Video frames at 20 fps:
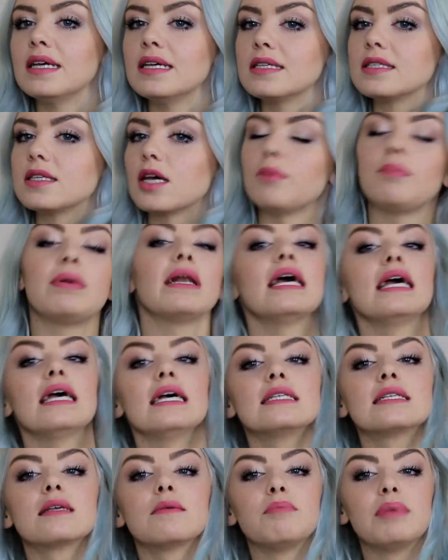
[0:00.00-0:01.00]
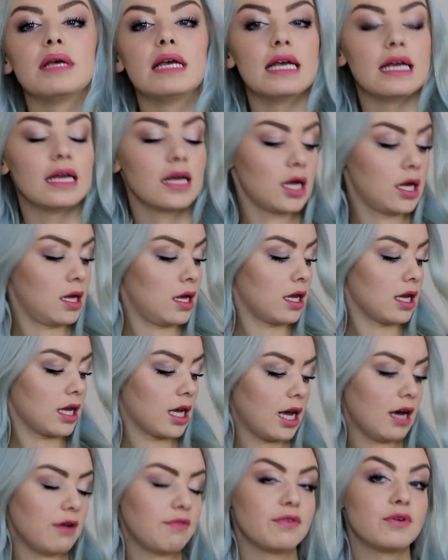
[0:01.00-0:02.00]
So please be
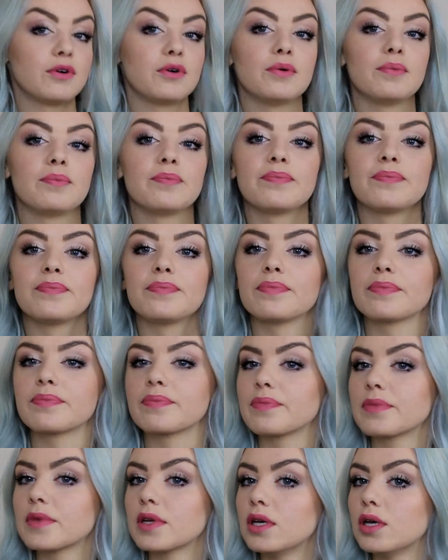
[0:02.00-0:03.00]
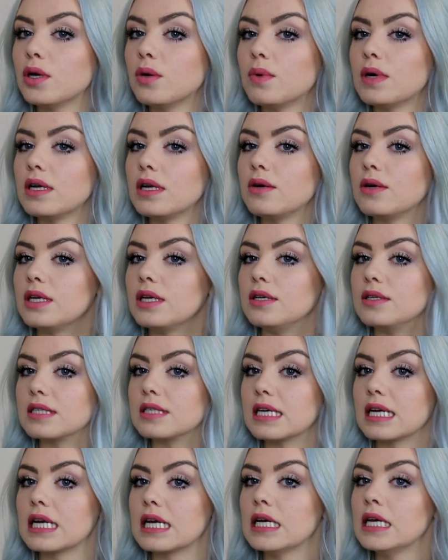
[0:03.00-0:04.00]
careful when you're
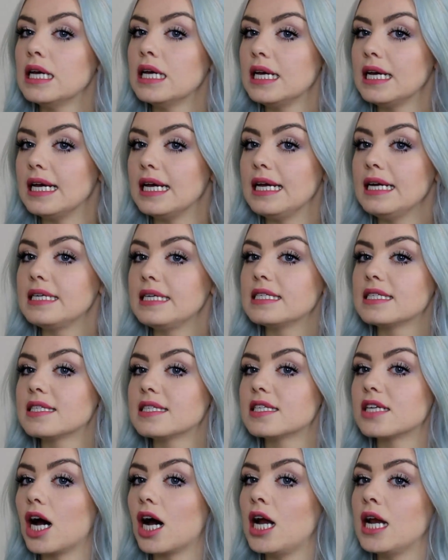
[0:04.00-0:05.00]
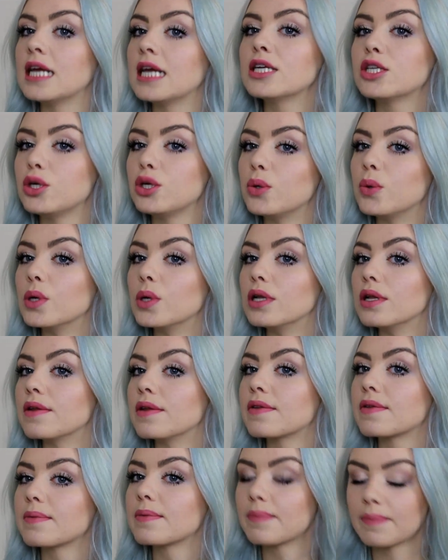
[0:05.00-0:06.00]
using heat styling
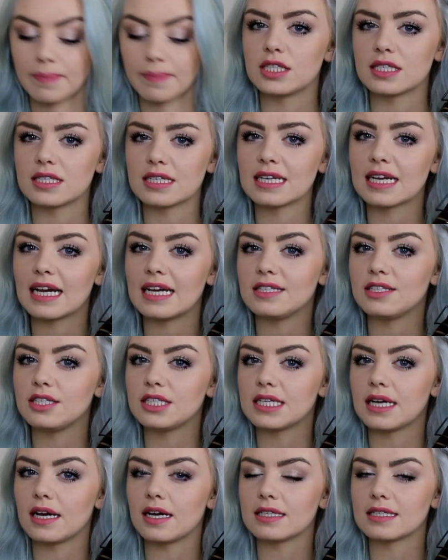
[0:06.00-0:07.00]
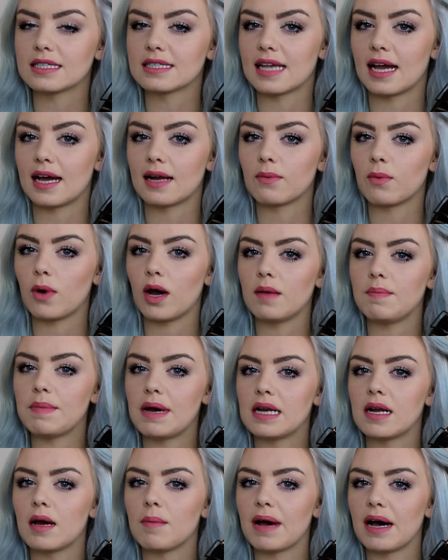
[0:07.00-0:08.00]
tools. Just in case you didn't understand what I
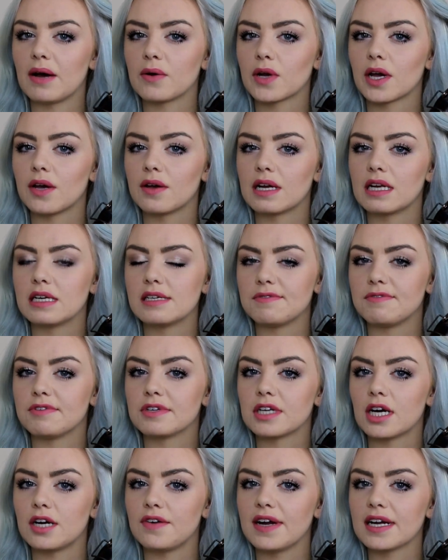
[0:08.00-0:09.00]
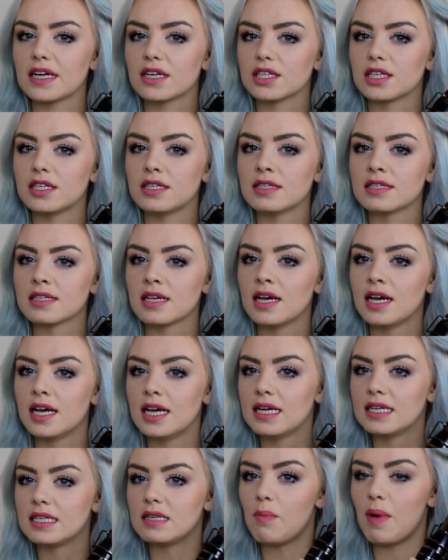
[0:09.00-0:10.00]
meant about going in different directions,
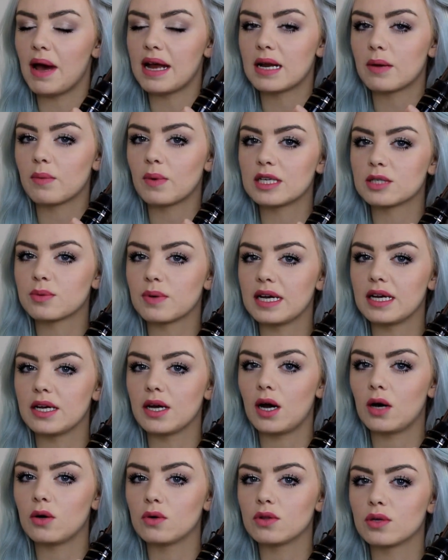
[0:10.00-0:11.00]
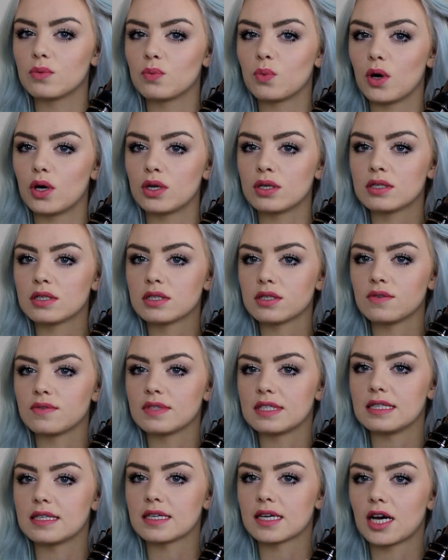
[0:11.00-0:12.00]
depending which way you hold the wand,
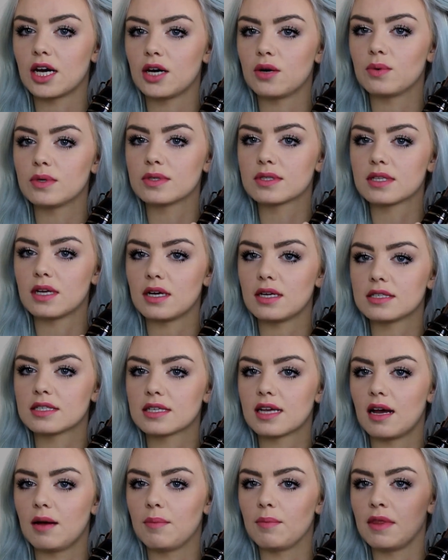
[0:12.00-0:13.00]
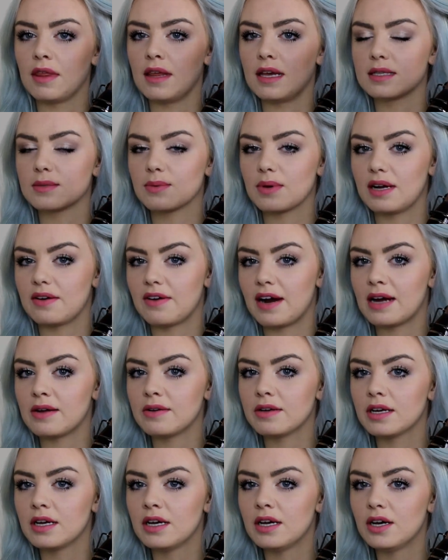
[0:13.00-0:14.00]
obviously the curl will start to come this way
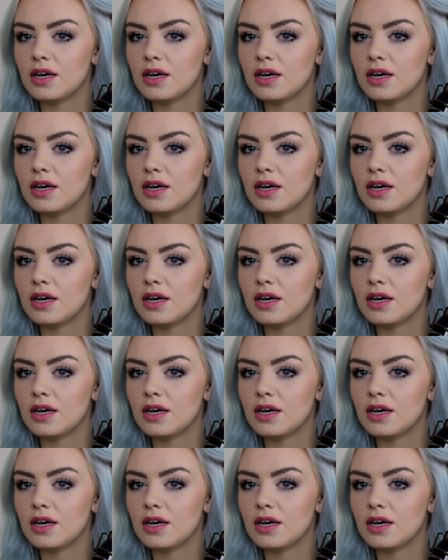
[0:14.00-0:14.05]
around,